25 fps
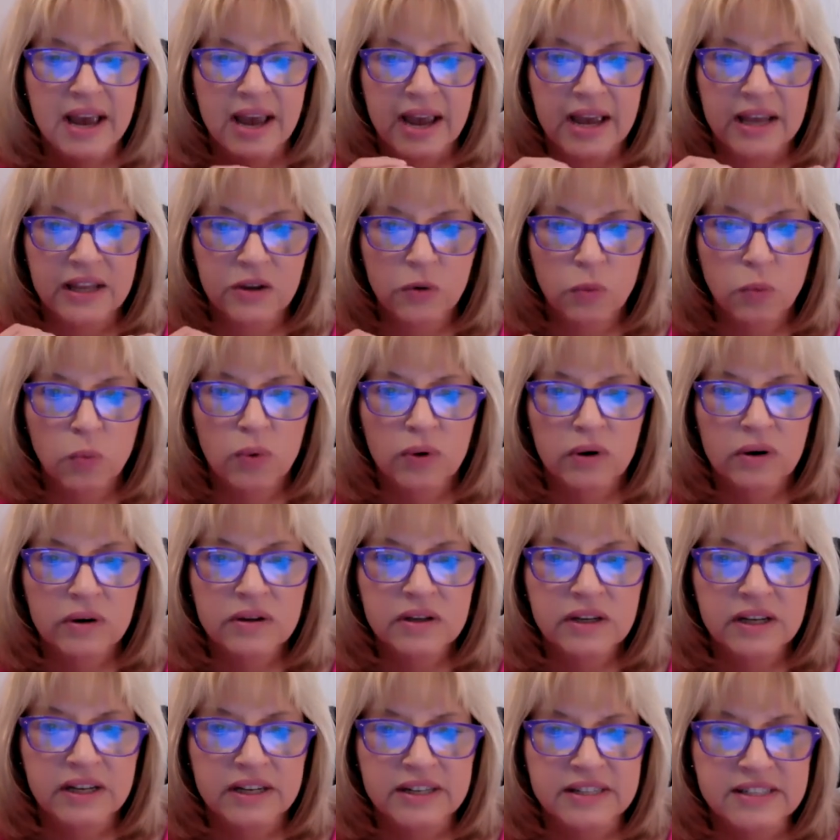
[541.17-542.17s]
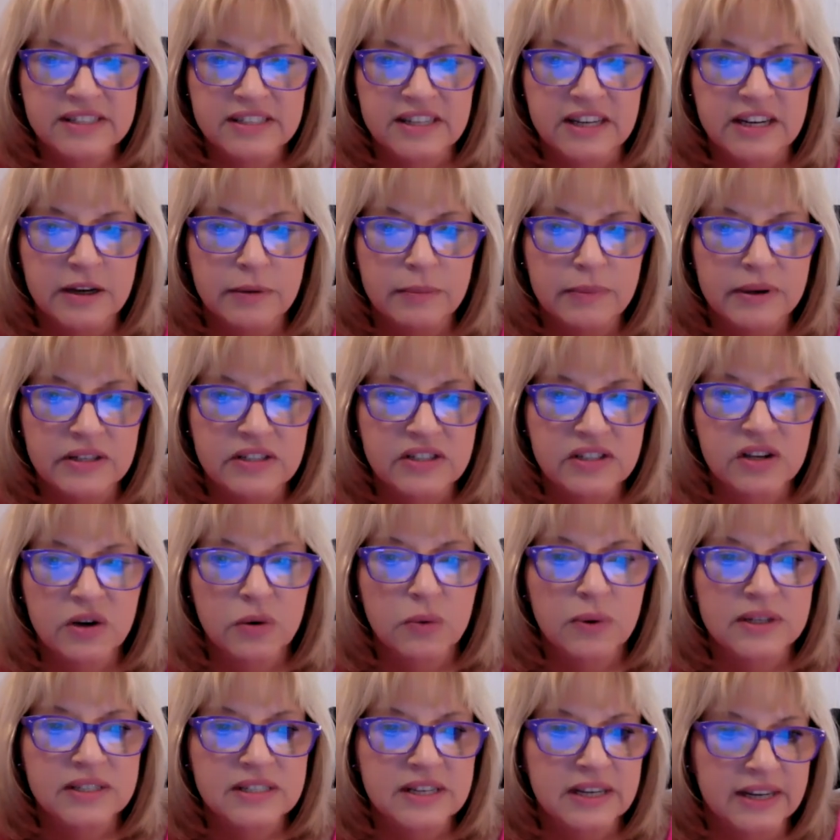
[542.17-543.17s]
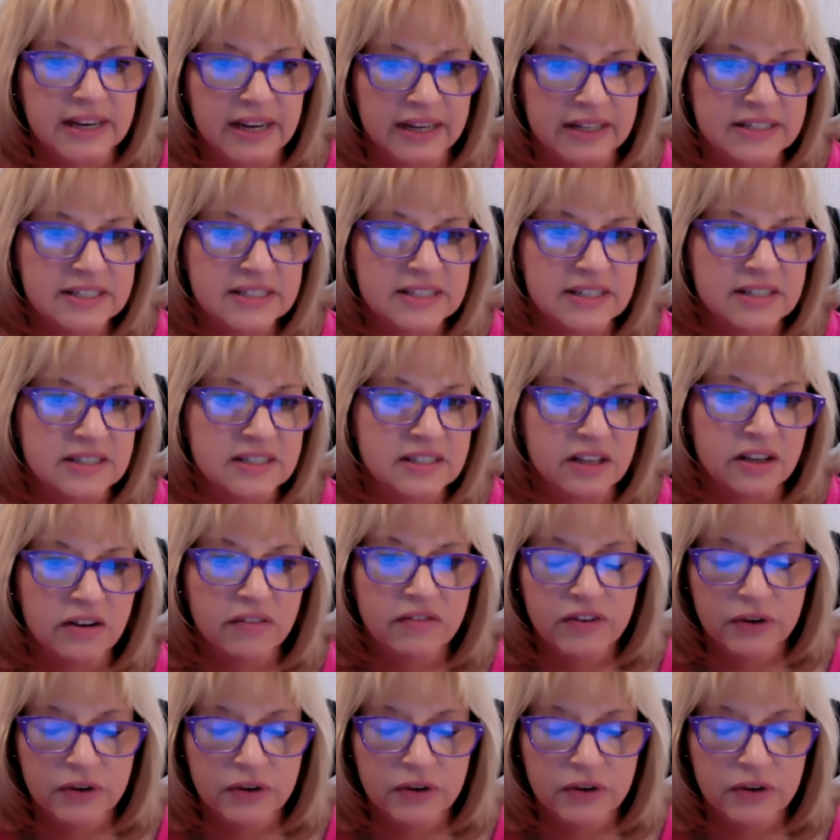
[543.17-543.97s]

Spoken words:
And the world can seem as though it's against us and the